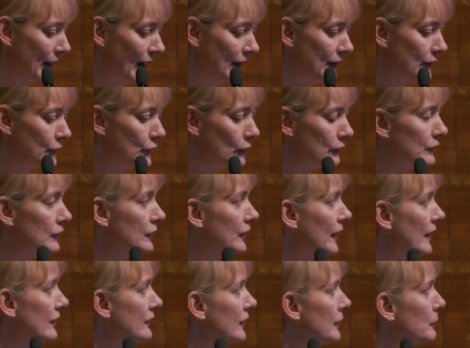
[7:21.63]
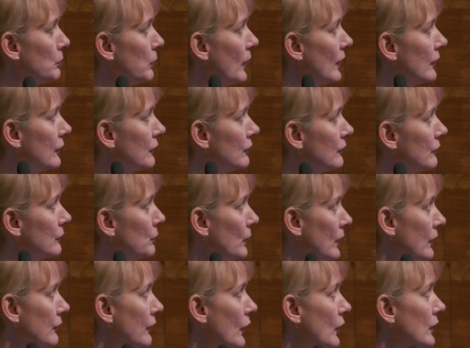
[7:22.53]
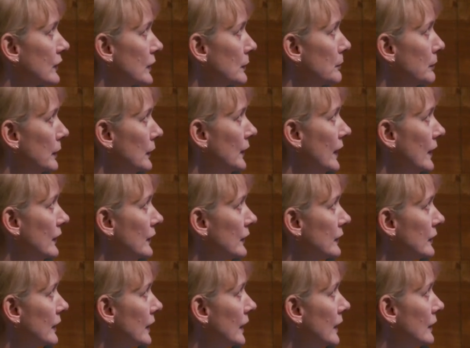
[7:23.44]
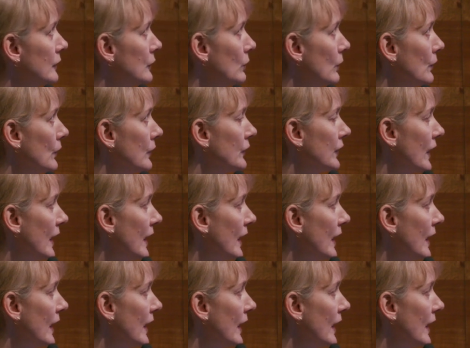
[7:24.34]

And it's often tested with a very simple test called the